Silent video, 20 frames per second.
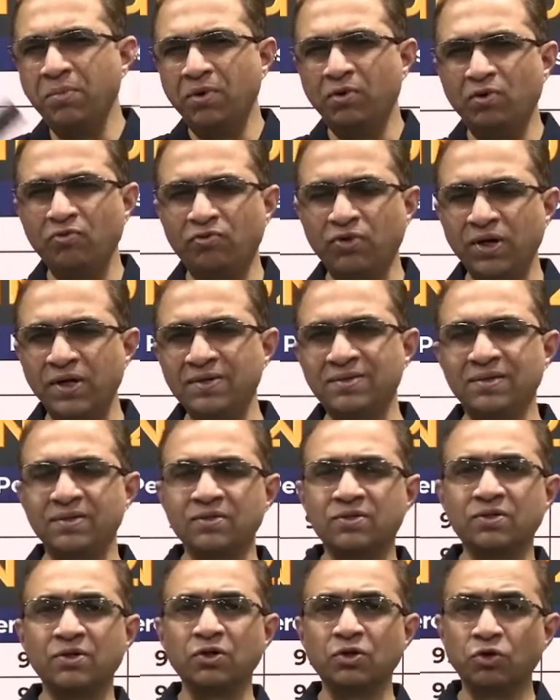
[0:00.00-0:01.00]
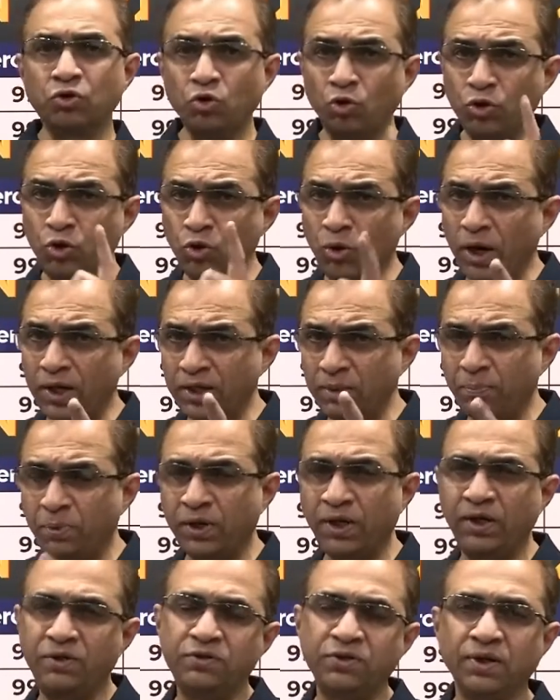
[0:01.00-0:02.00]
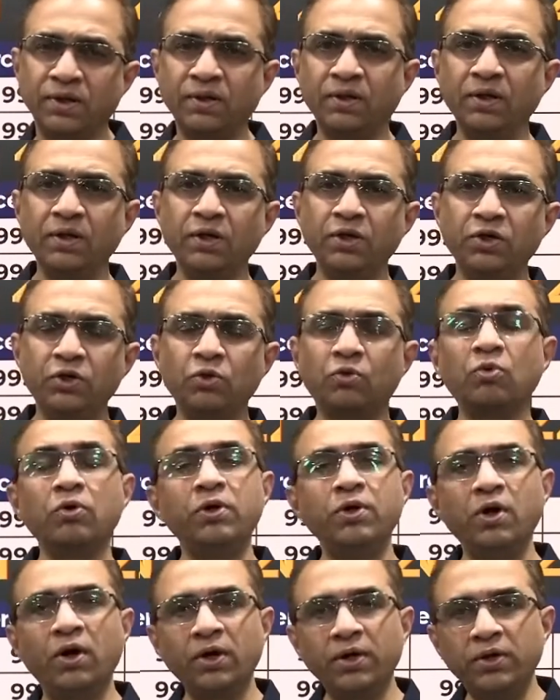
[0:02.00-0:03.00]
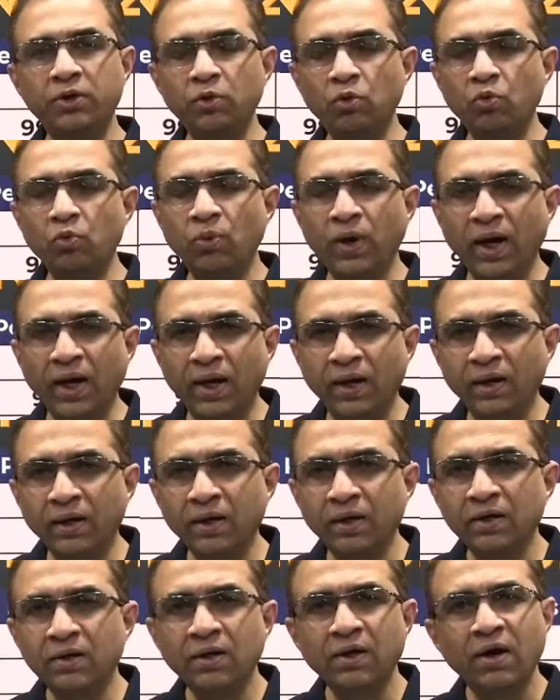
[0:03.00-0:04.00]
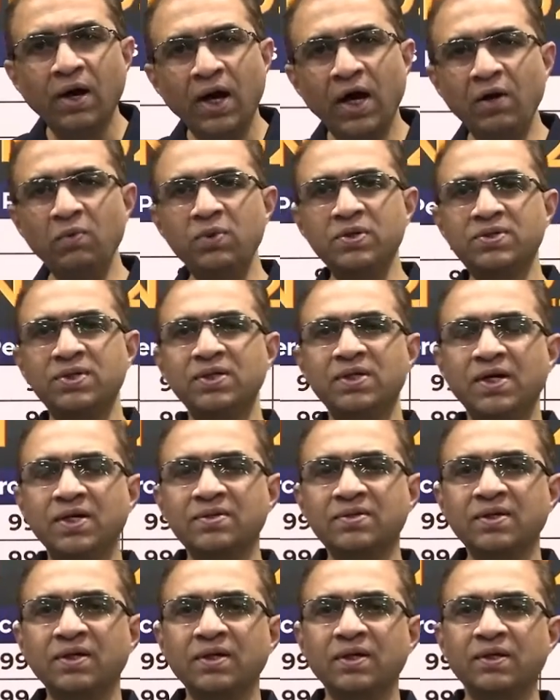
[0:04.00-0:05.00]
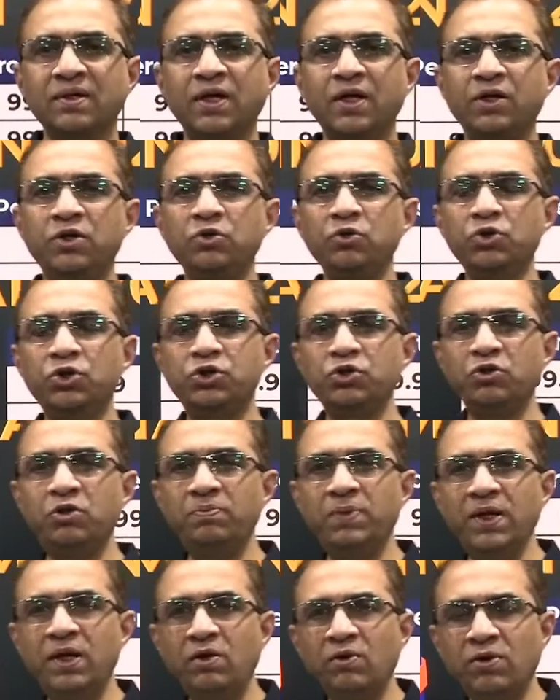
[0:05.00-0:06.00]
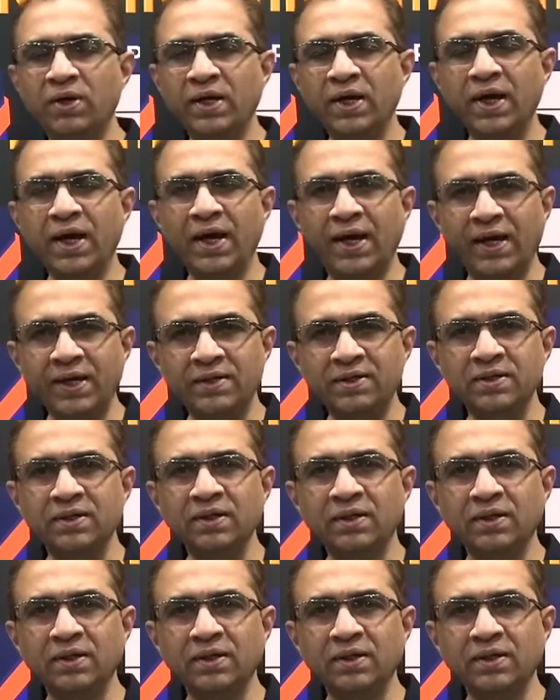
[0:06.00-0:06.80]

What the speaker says: of reasons. Though you had the potential, you could not do well. I would suggest that you should be looking at